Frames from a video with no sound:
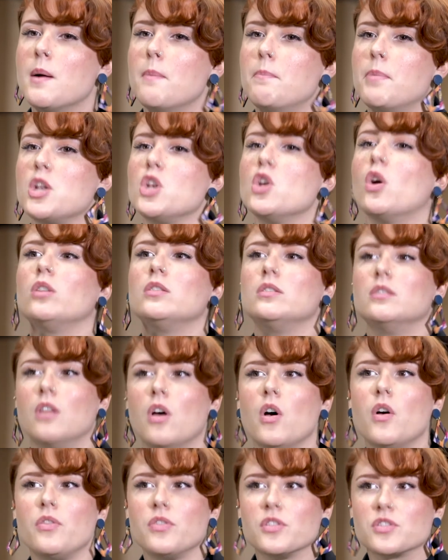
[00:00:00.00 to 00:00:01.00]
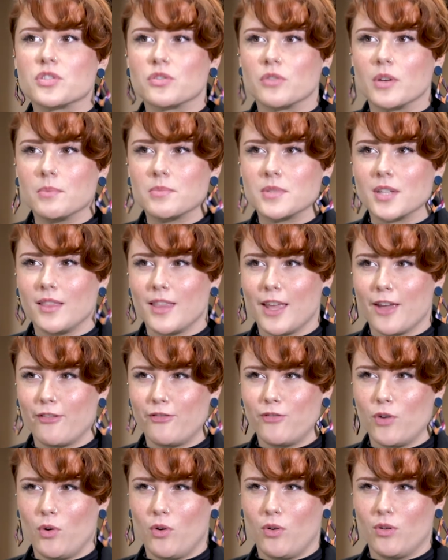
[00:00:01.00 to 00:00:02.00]
but not learn the script and
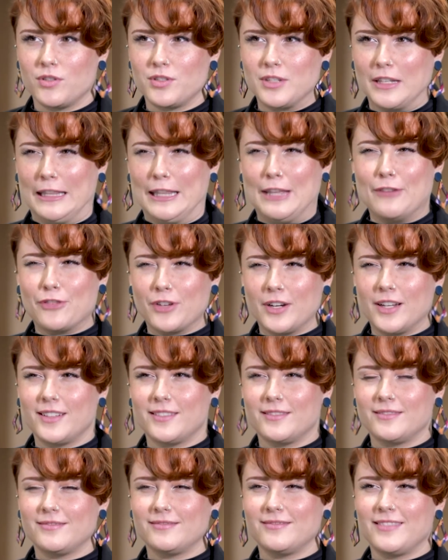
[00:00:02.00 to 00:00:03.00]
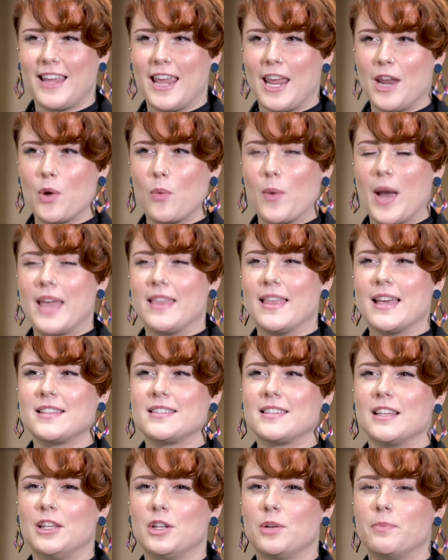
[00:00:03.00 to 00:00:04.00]
therefore deliver it in a way
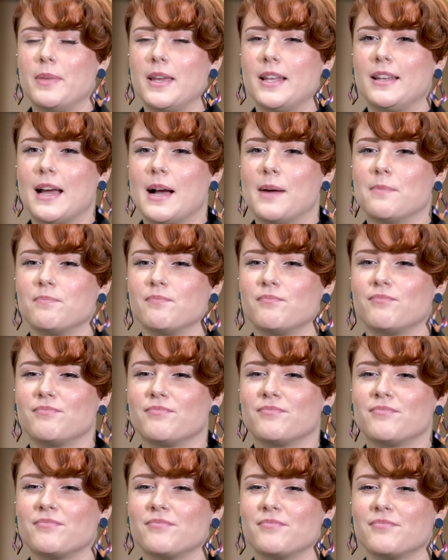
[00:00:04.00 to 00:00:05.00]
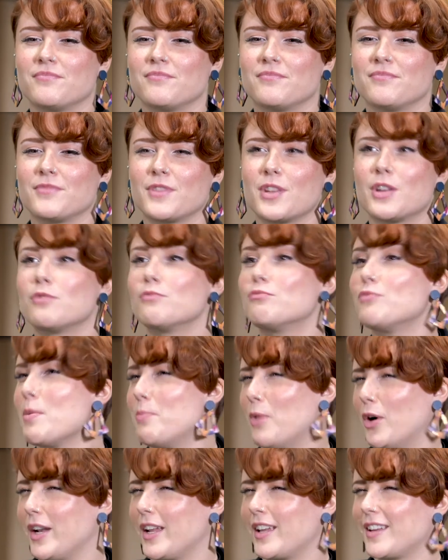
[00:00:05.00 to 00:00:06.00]
that's a little bit
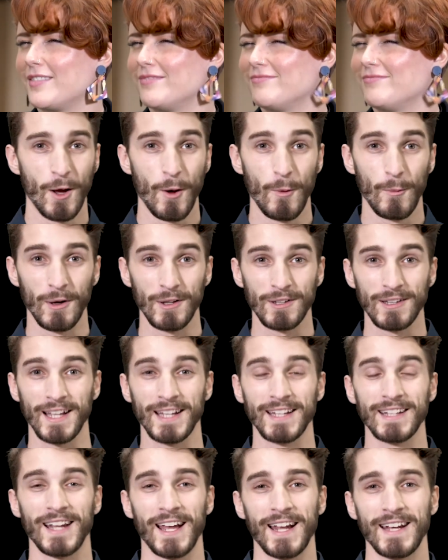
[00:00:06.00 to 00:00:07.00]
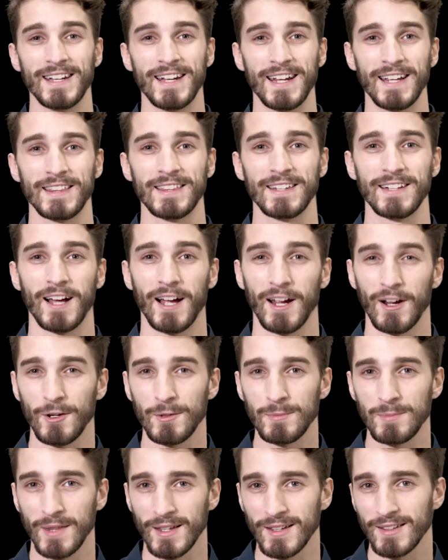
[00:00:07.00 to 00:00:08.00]
robotic. Well, Leighton and Nathan, I
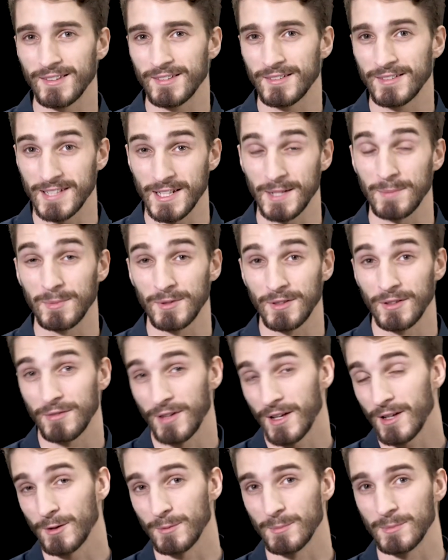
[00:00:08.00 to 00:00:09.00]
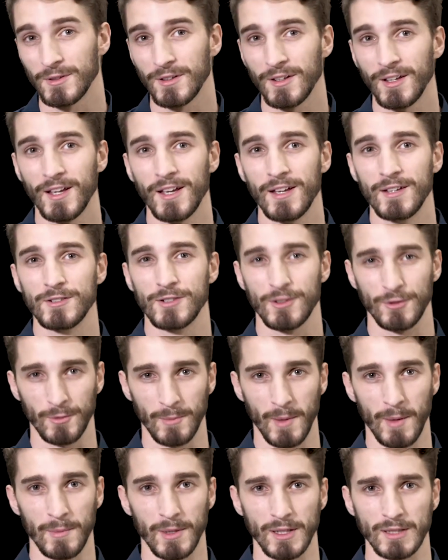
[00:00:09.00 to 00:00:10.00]
hope these tips have helped. Just
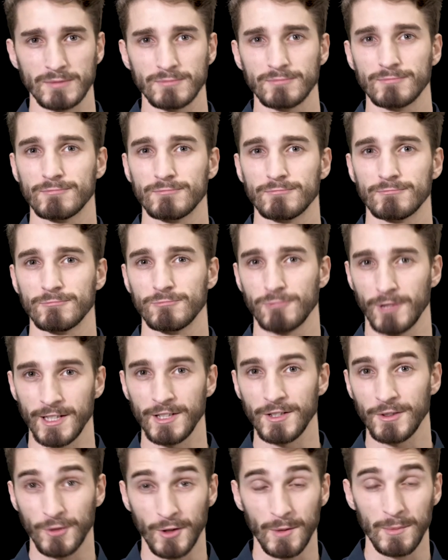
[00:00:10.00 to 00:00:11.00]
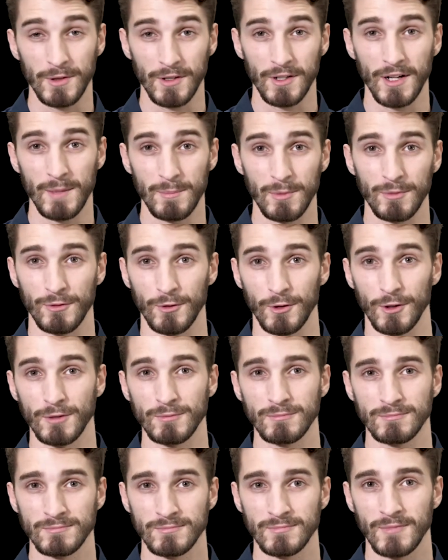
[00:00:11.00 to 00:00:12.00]
remember, read your script the night before,
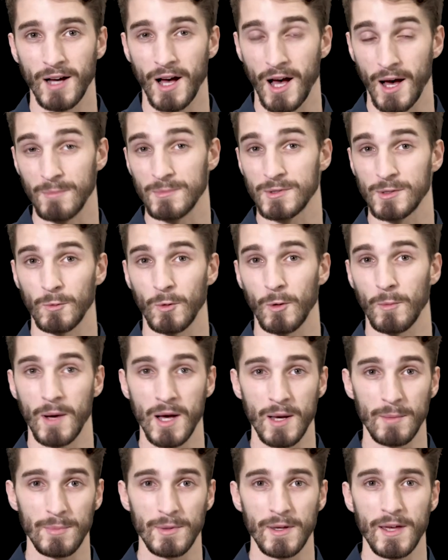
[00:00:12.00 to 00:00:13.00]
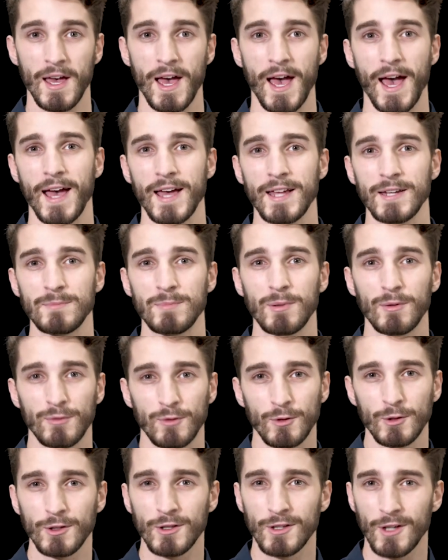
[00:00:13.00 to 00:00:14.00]
hum to warm up, and
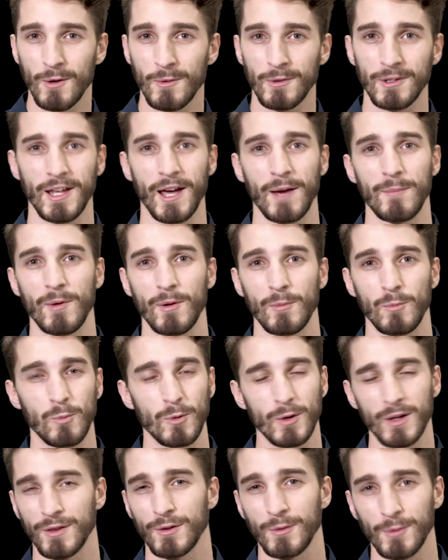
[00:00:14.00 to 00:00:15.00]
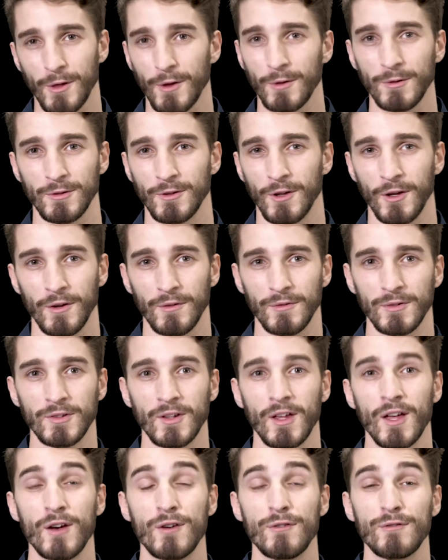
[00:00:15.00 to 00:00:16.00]
before you go on camera with all those nerves,
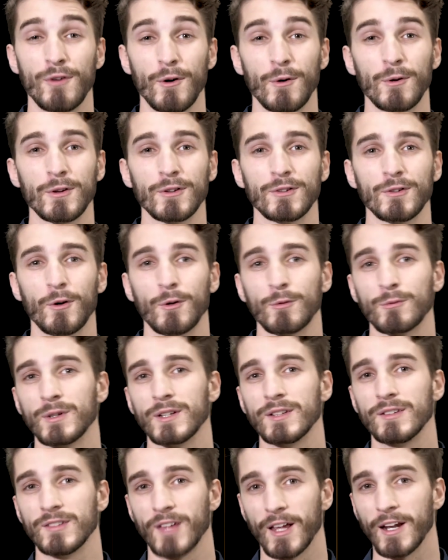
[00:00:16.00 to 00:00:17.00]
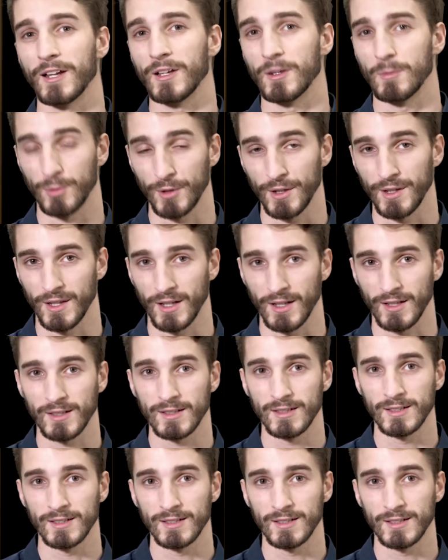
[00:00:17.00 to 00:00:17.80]
focus on resetting your breathing.